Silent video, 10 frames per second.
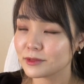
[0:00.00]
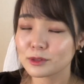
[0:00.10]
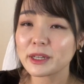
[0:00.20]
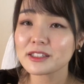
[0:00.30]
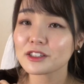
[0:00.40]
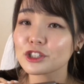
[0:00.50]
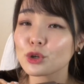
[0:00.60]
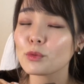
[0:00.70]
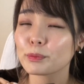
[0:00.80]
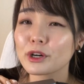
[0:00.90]
Basically,
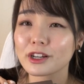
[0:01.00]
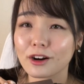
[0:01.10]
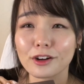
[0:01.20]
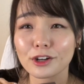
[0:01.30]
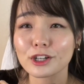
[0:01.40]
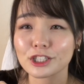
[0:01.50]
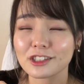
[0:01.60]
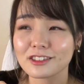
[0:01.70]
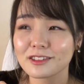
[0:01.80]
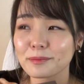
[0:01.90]
don't put it on a
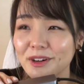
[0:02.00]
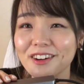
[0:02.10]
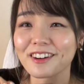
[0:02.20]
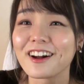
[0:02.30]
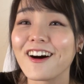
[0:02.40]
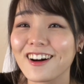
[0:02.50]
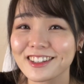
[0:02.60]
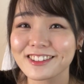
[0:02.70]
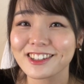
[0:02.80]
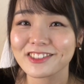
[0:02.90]
cushion. Put it on a
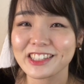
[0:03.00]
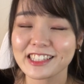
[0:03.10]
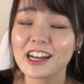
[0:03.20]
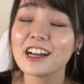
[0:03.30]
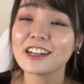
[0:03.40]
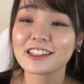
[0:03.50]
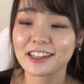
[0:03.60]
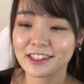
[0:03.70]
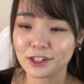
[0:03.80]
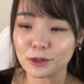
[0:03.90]
hard surface,
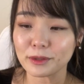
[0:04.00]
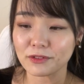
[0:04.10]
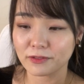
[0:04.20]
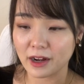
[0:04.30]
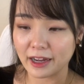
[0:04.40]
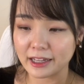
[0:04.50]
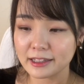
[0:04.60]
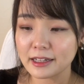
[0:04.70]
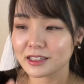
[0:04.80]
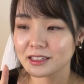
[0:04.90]
then it'll be fine.
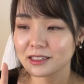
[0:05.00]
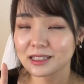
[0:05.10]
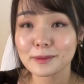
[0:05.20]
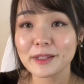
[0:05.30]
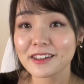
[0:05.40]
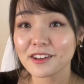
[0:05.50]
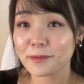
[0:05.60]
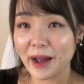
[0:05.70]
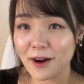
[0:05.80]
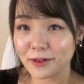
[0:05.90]
Speaking of
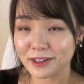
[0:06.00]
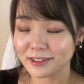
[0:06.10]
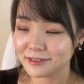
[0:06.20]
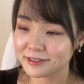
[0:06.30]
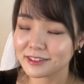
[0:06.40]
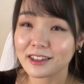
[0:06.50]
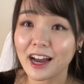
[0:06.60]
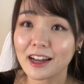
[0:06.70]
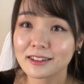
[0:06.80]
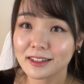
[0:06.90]
power,
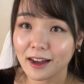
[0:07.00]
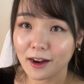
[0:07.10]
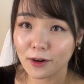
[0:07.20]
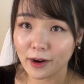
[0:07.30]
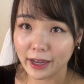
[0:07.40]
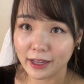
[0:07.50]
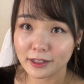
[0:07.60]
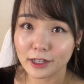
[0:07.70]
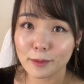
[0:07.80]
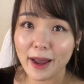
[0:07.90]
that's how I
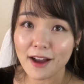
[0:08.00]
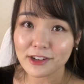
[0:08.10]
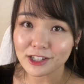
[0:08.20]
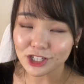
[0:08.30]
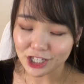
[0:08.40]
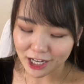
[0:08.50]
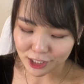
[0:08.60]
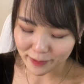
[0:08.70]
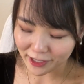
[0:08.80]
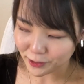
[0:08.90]
ended up having to
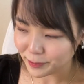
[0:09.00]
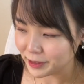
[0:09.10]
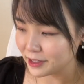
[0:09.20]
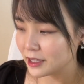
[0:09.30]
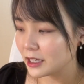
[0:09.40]
change my equipment.